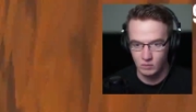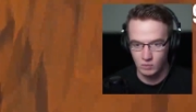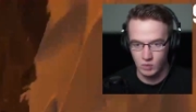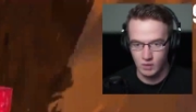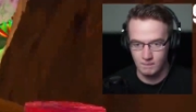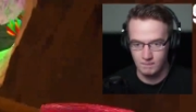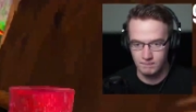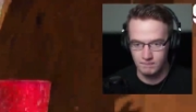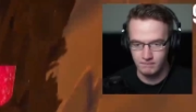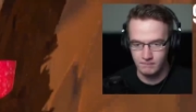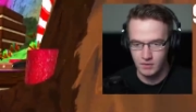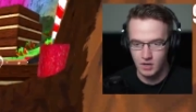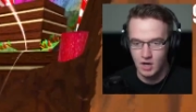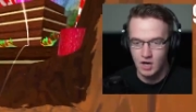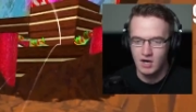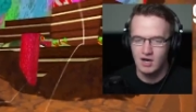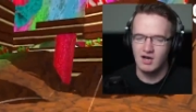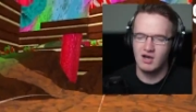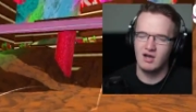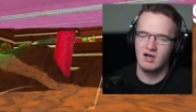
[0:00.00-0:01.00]
Oh, fuck
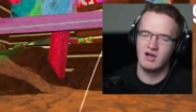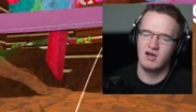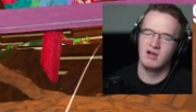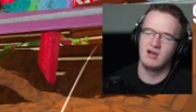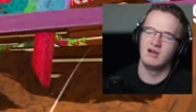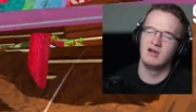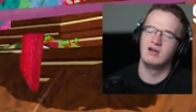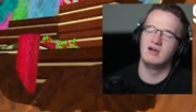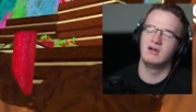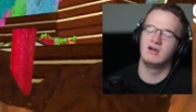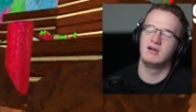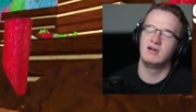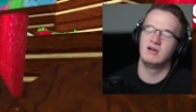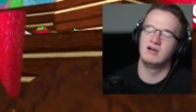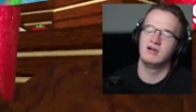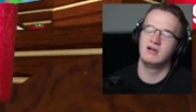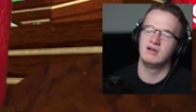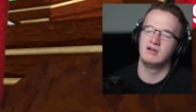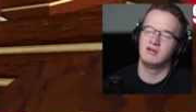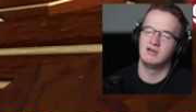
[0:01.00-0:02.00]

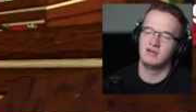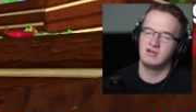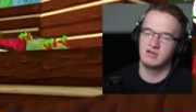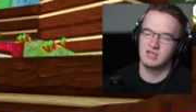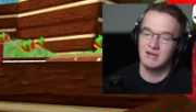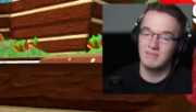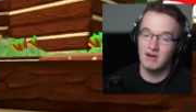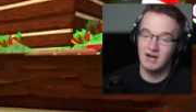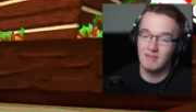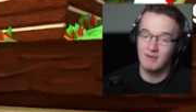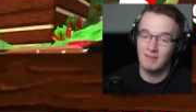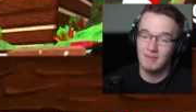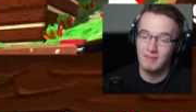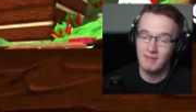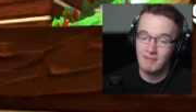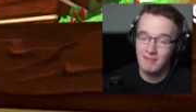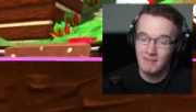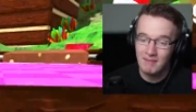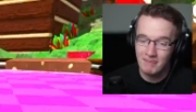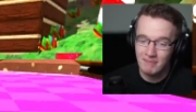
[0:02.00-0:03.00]
off! Oh, come on, come on, come
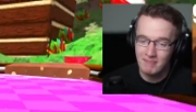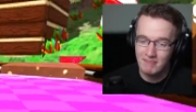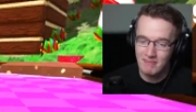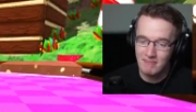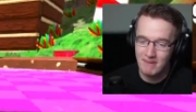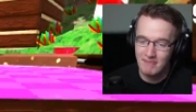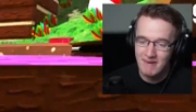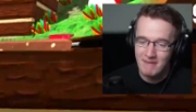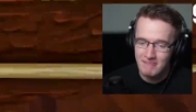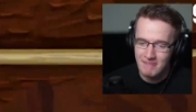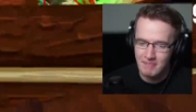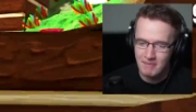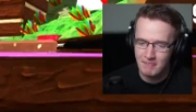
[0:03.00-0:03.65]
on, come on, come